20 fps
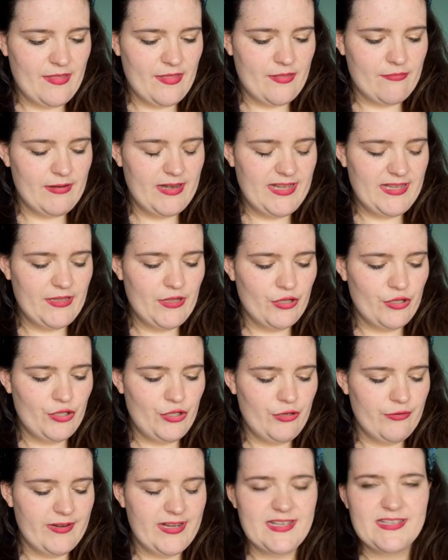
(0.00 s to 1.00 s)
Thrilling,
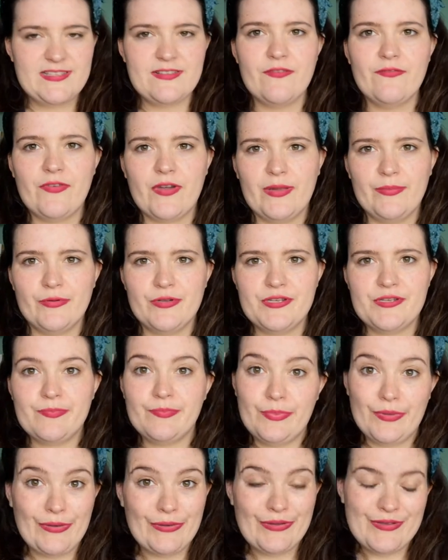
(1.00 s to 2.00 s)
curious,
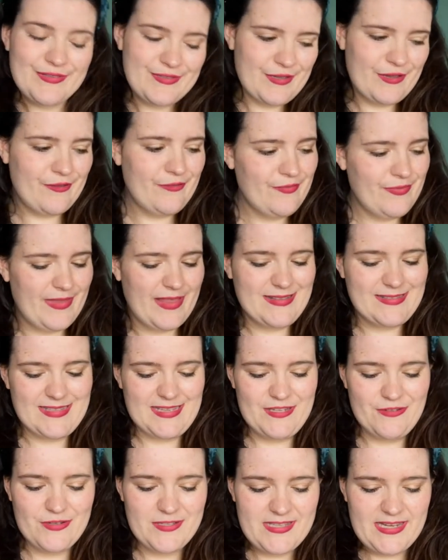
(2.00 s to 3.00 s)
vibrant book. So
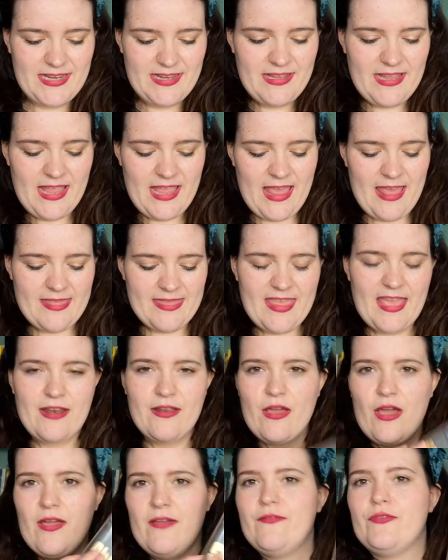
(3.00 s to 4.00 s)
that's interesting.
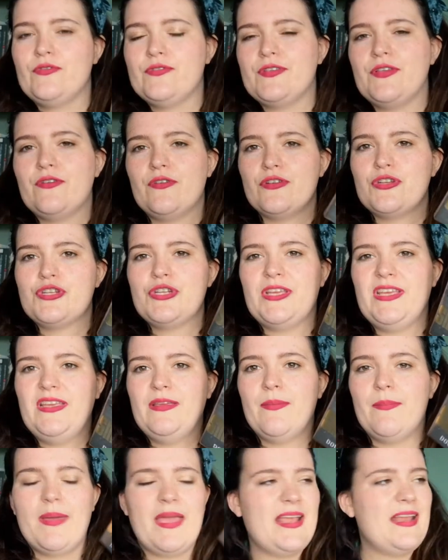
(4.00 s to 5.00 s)
Then I've also got
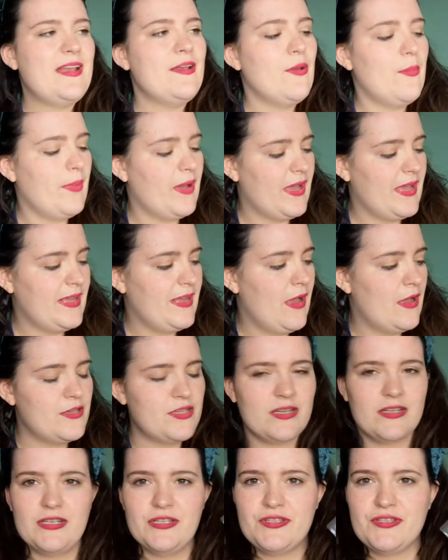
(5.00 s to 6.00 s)
Shuggie, Baine by
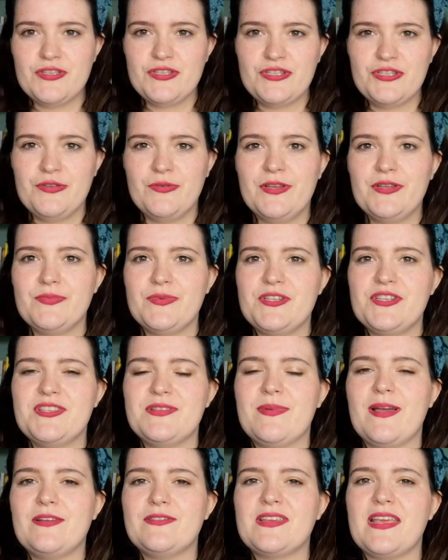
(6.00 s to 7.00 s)
Douglas Stuart, which
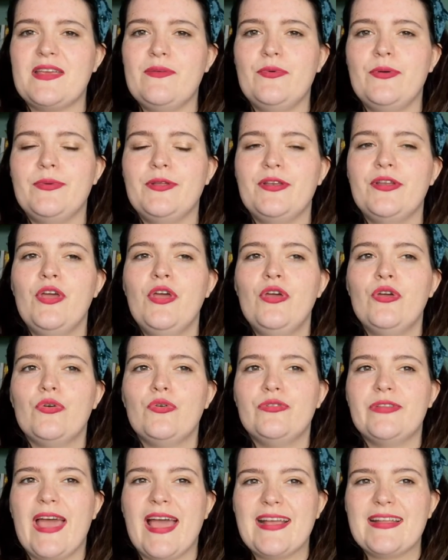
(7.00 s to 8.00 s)
is about a woman
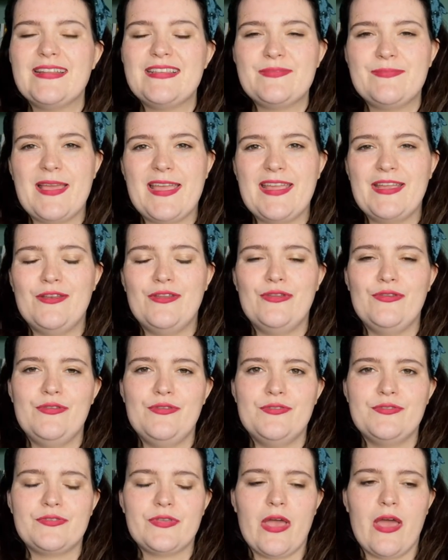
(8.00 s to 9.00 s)
called Agnes Baine,
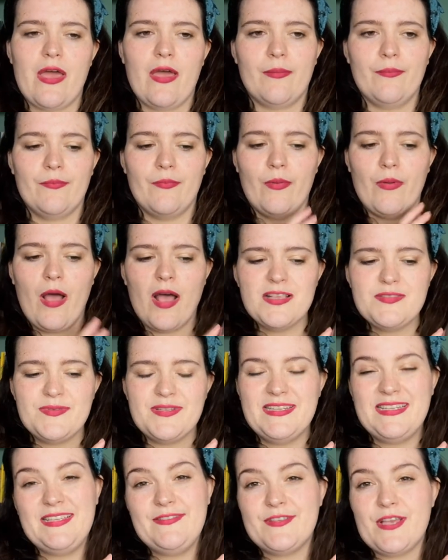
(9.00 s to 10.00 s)
whose
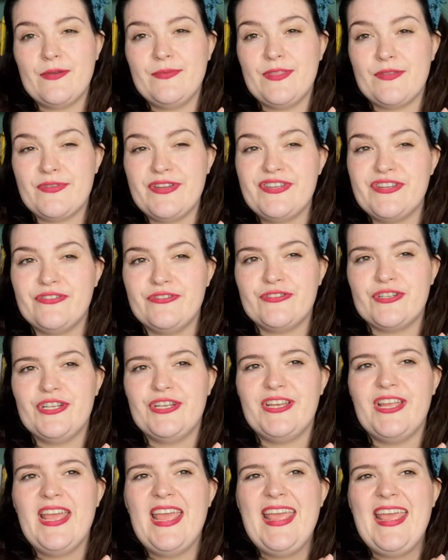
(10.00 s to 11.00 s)
husband leaves her with 3
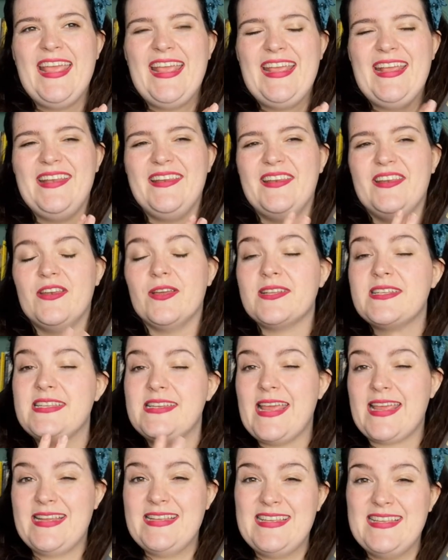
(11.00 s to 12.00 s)
children in
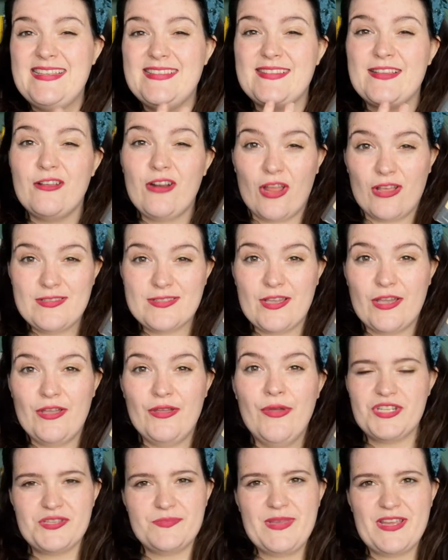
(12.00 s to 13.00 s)
1980s Glasgow,
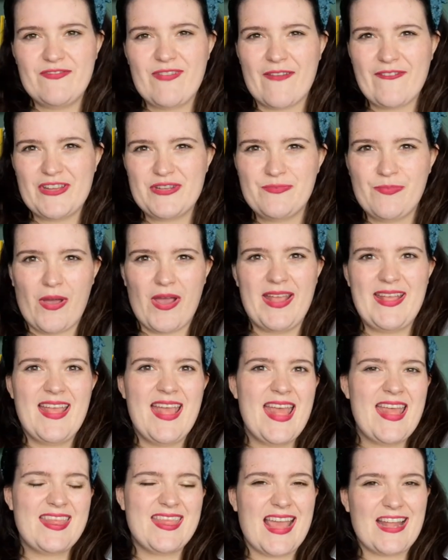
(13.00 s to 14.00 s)
which is being ravaged by
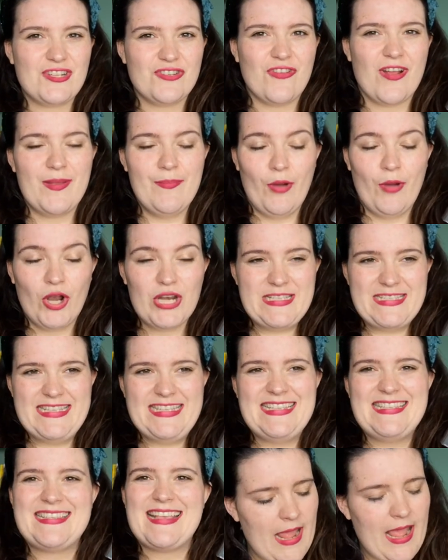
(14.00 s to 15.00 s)
Thatcherite
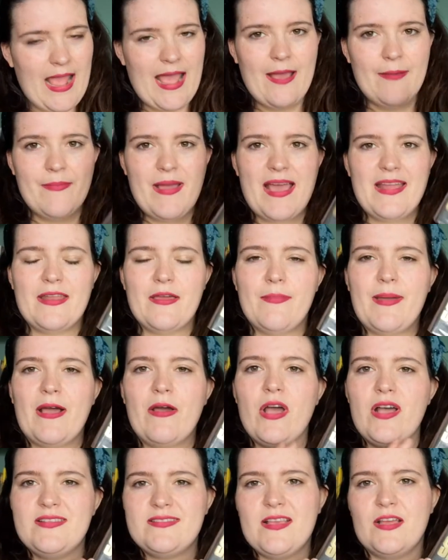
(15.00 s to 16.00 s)
policies, and
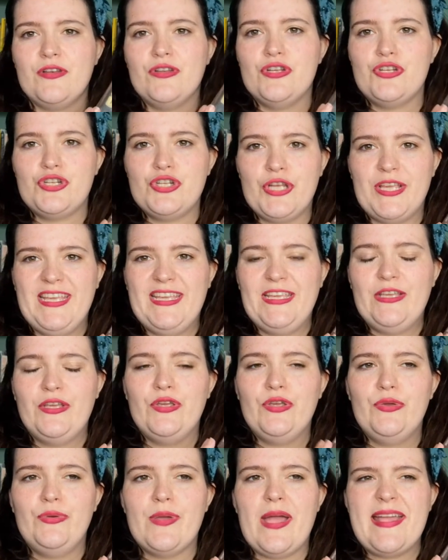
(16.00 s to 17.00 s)
about her son
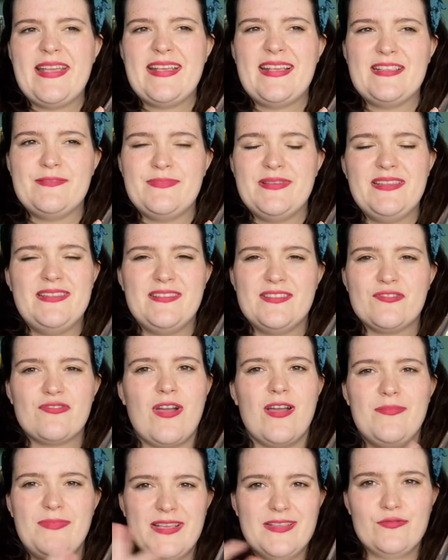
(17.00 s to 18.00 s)
Shuggie, who has been
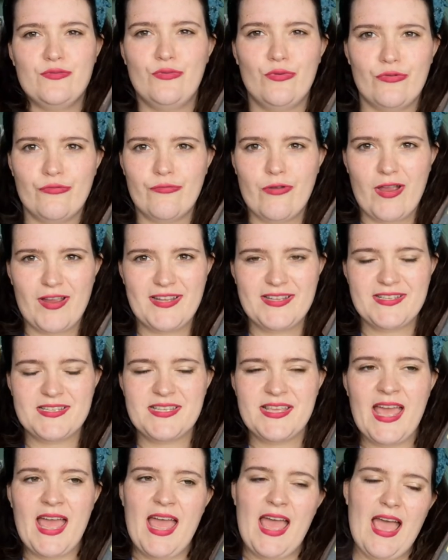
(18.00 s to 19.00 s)
described as not
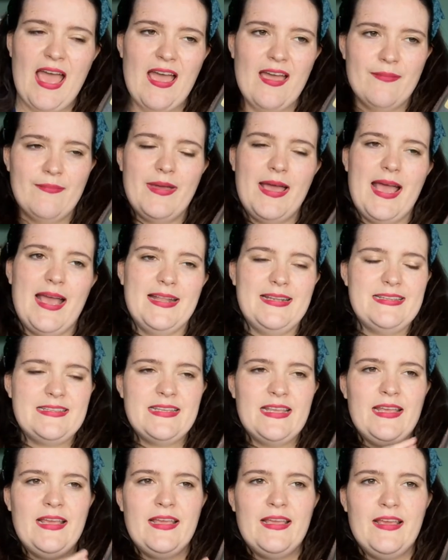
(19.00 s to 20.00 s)
right, and
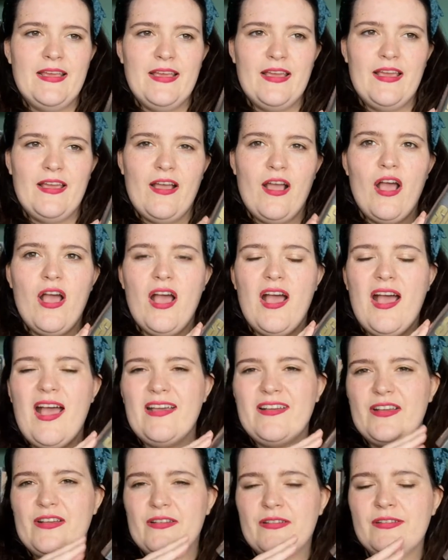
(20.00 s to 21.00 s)

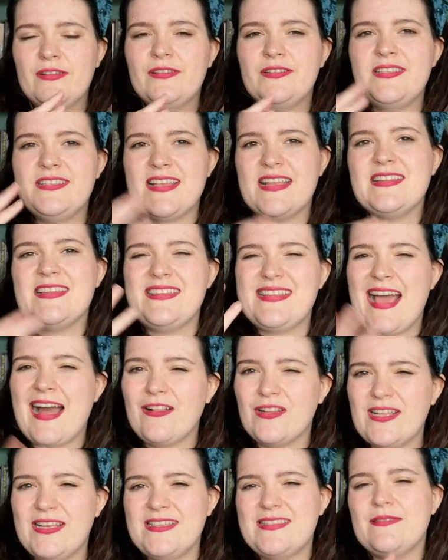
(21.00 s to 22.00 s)
her descent into
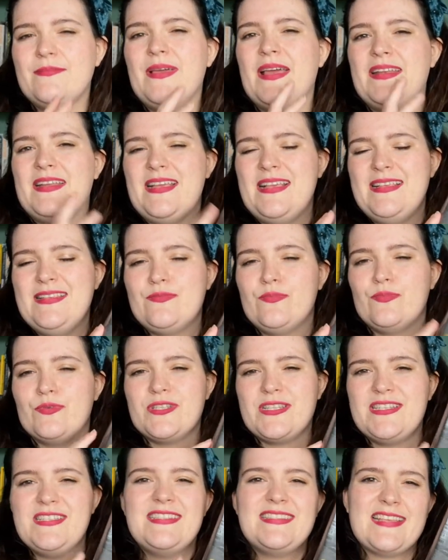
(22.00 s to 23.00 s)
alcoholism and his
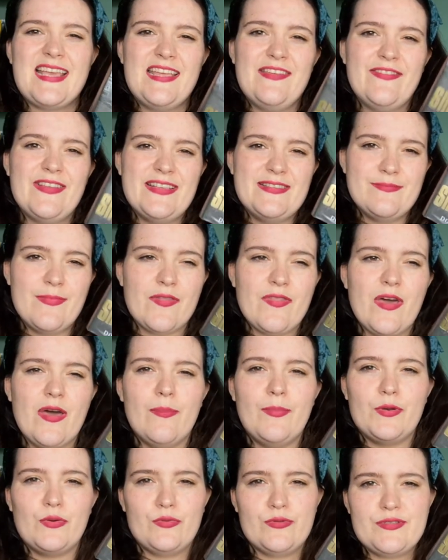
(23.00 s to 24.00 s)
wanting to save his
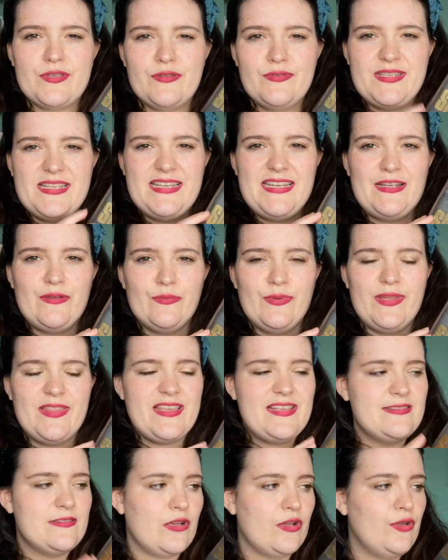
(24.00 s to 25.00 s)
mother, but also dealing with
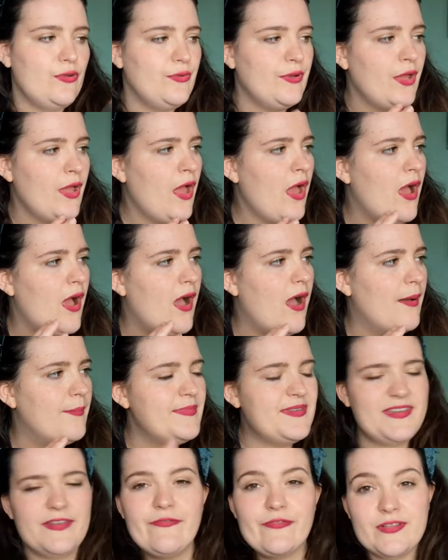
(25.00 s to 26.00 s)
his own
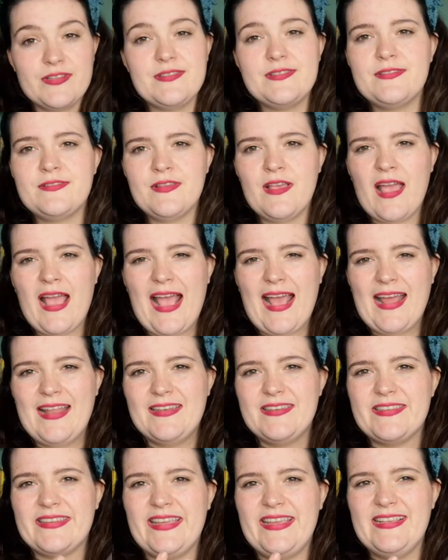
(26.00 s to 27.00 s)
difference
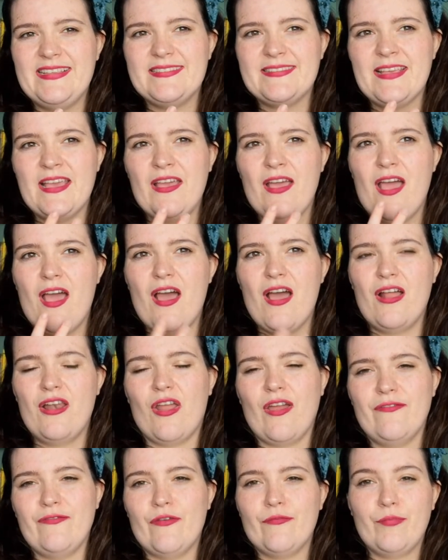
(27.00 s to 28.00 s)
and his
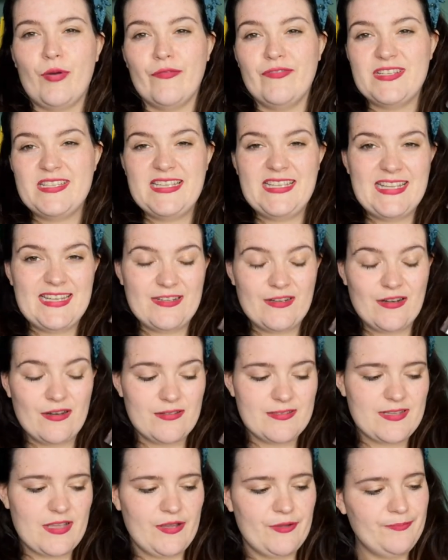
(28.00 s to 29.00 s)
life of poverty in
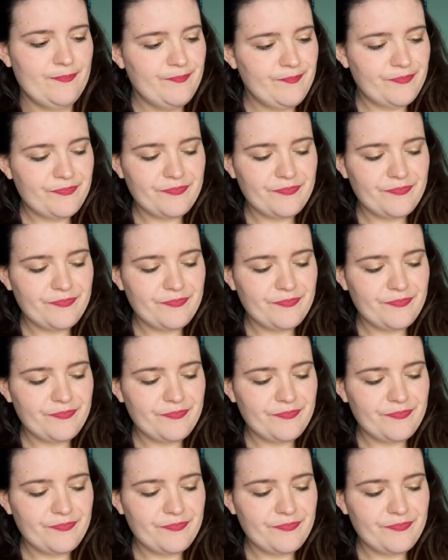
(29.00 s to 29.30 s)
Glasgow.